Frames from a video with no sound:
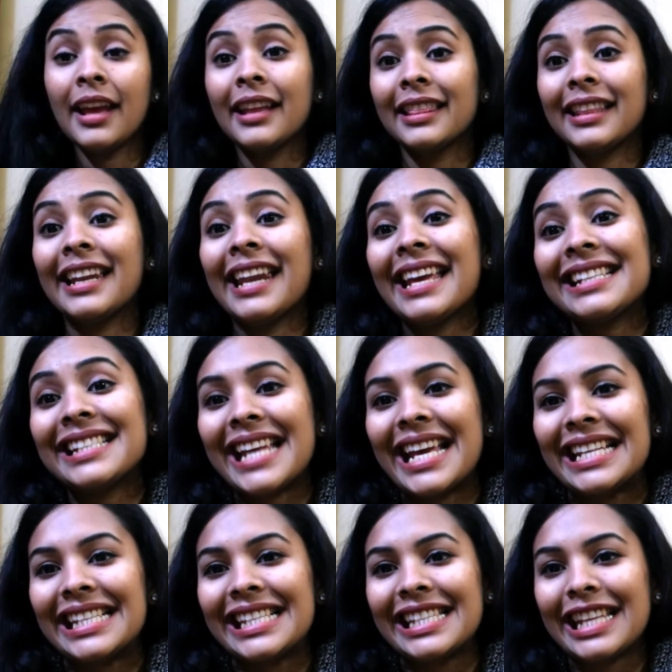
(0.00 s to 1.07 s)
The next
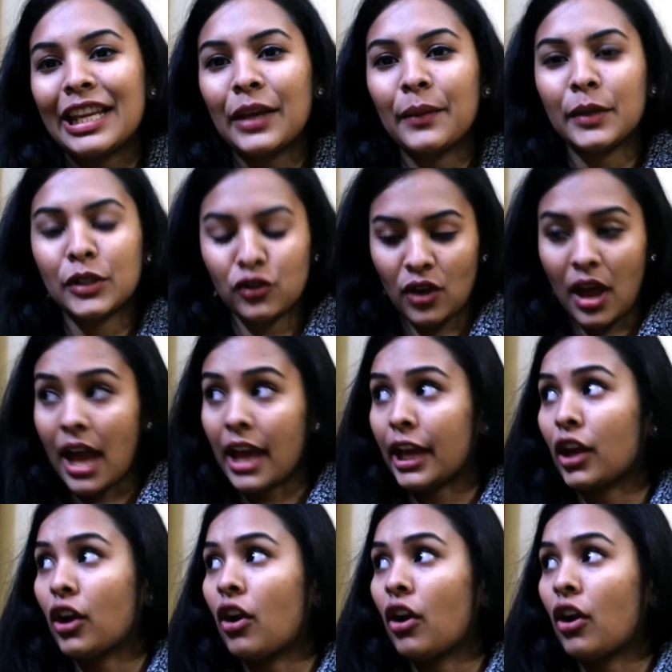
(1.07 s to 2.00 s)
accessory which I